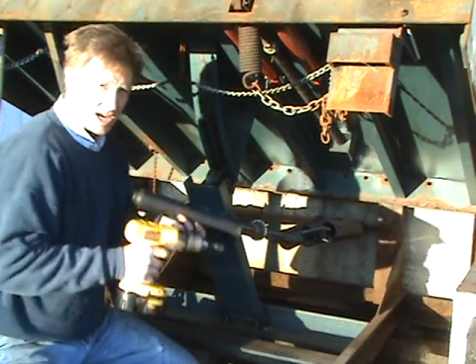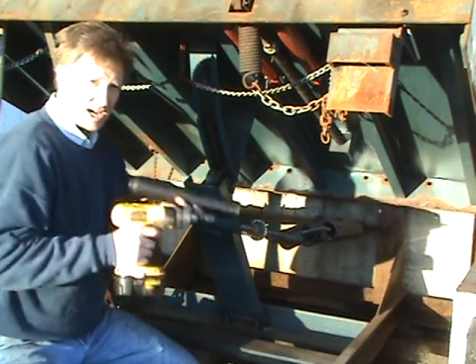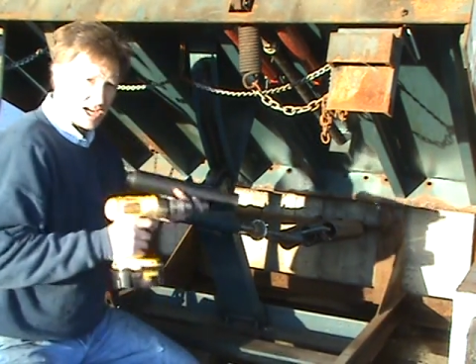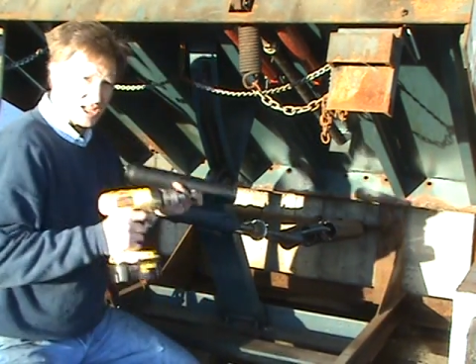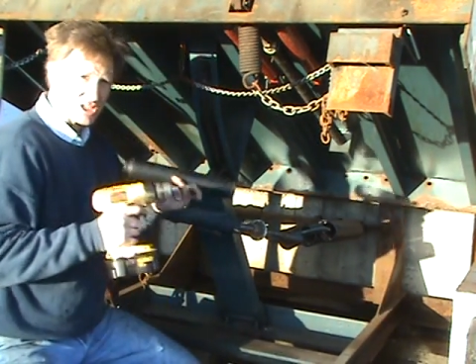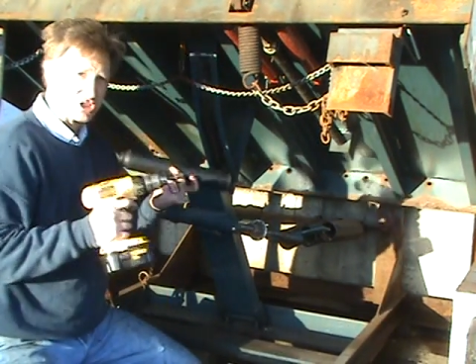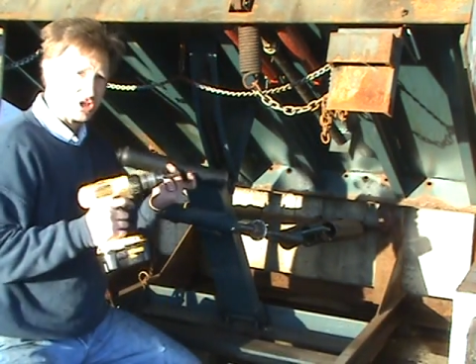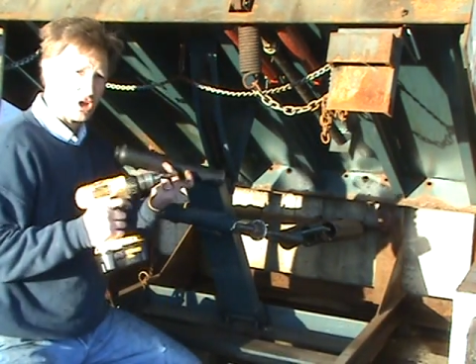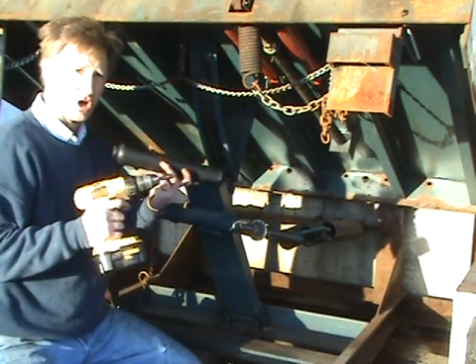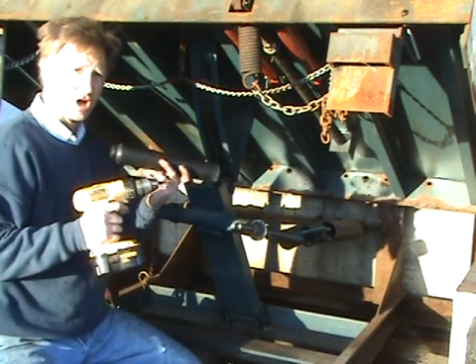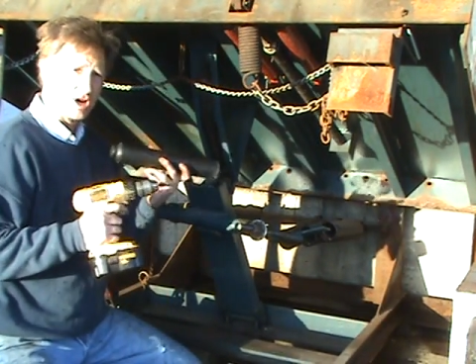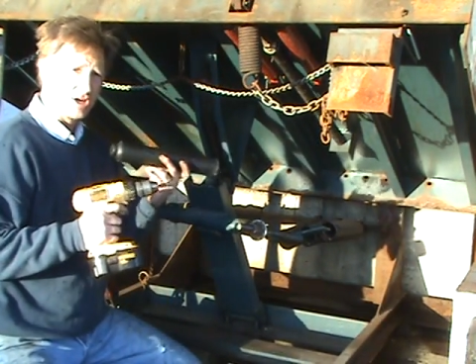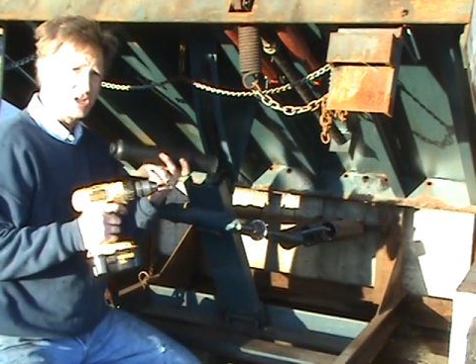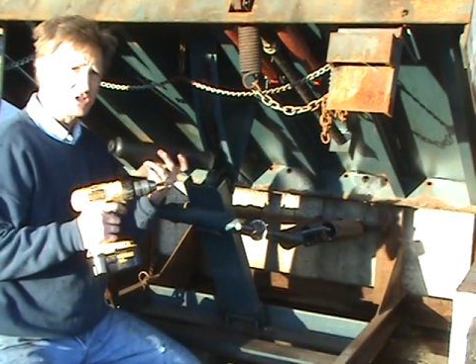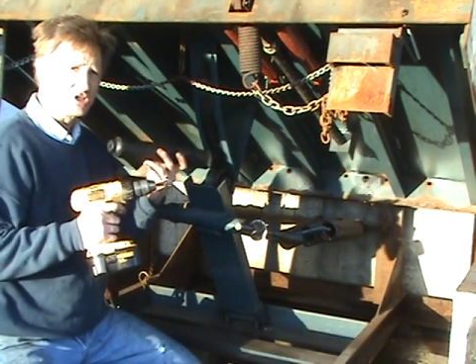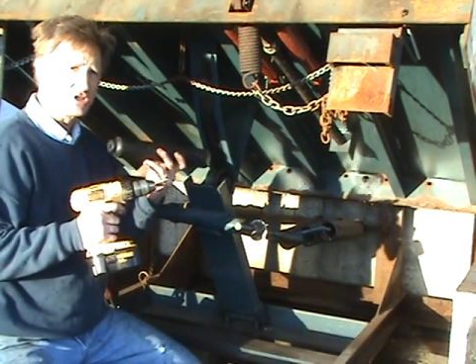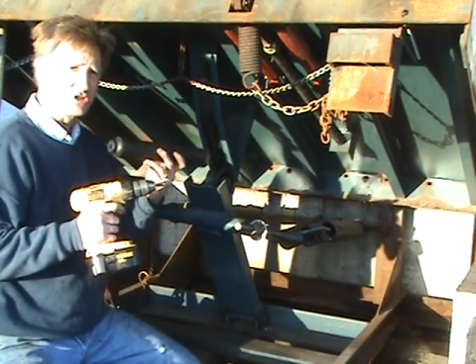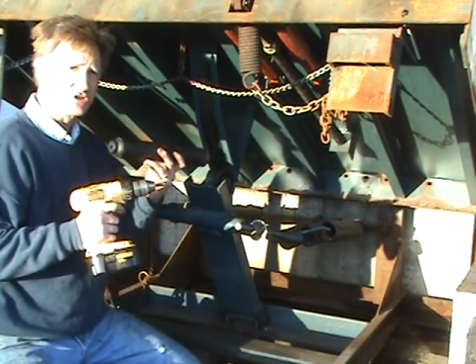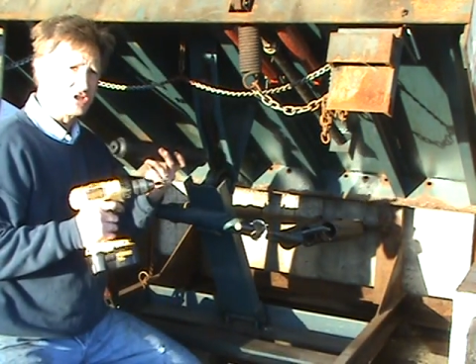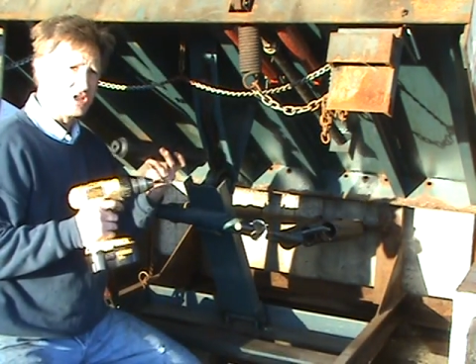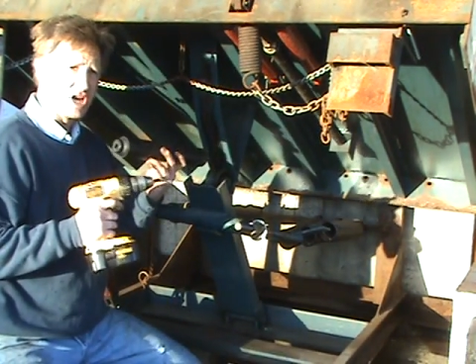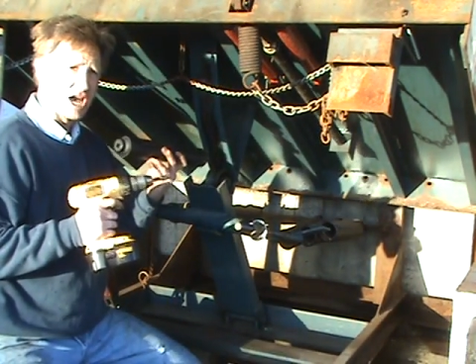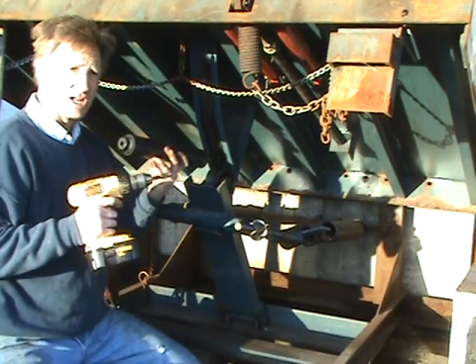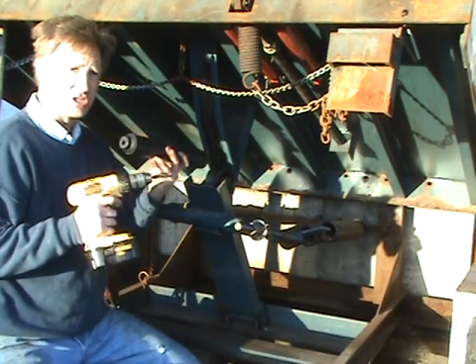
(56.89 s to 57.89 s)
As long as
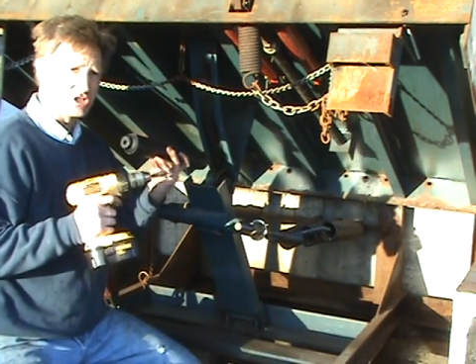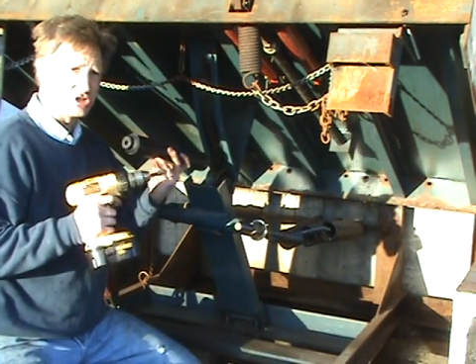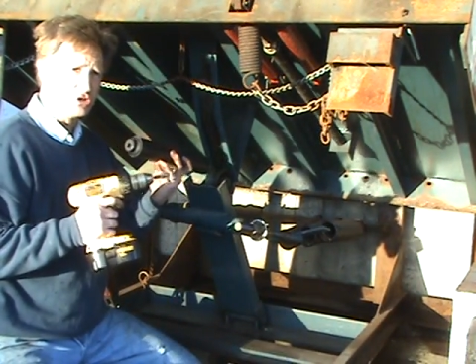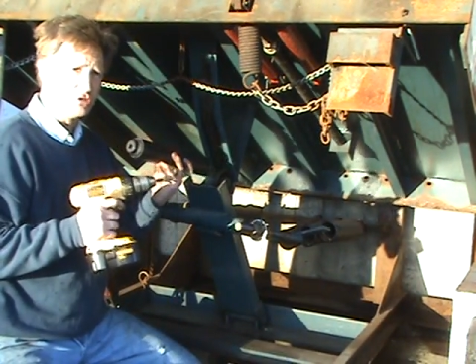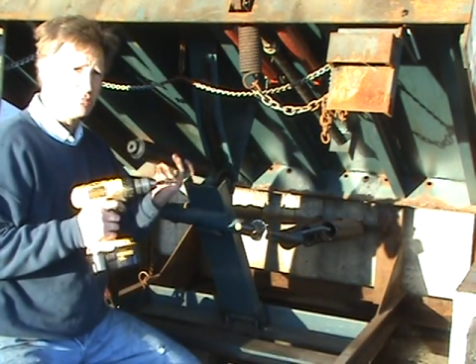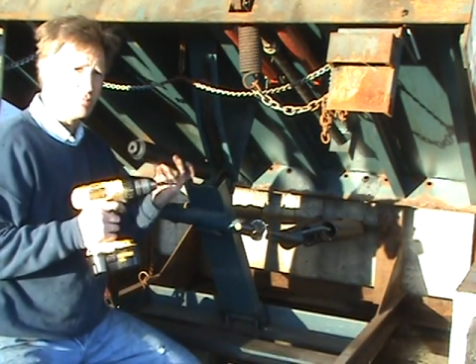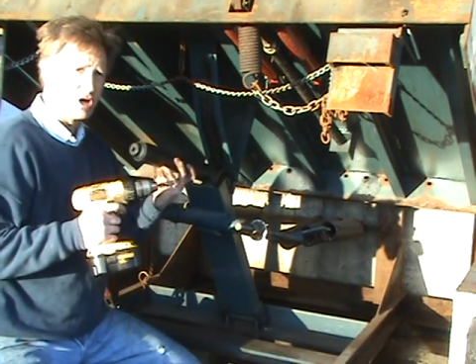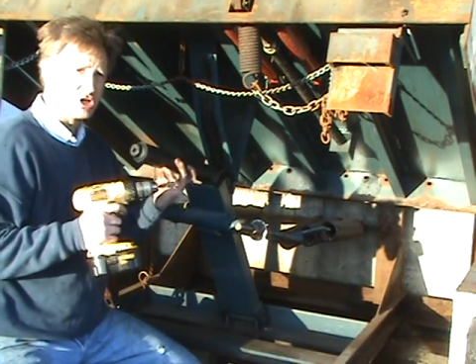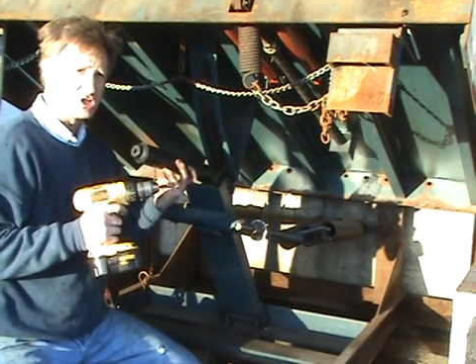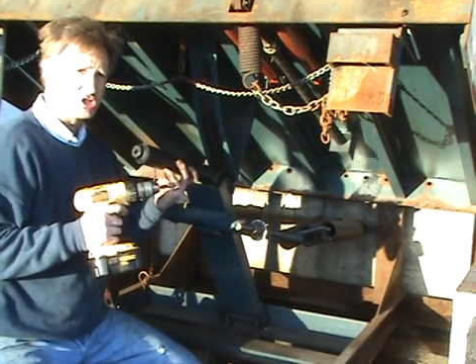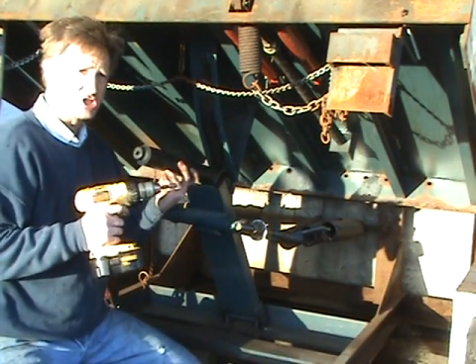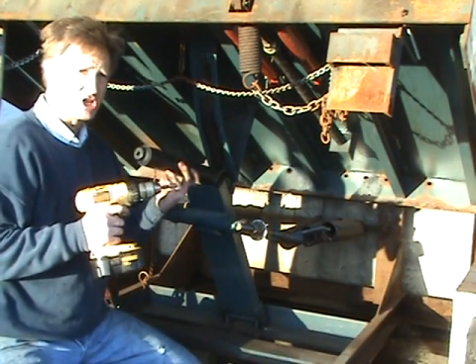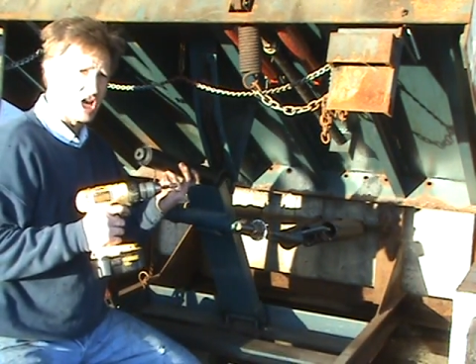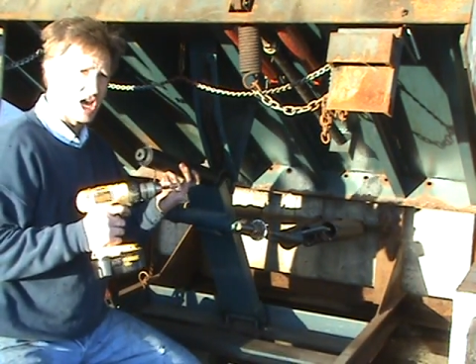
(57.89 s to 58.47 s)
there's not too much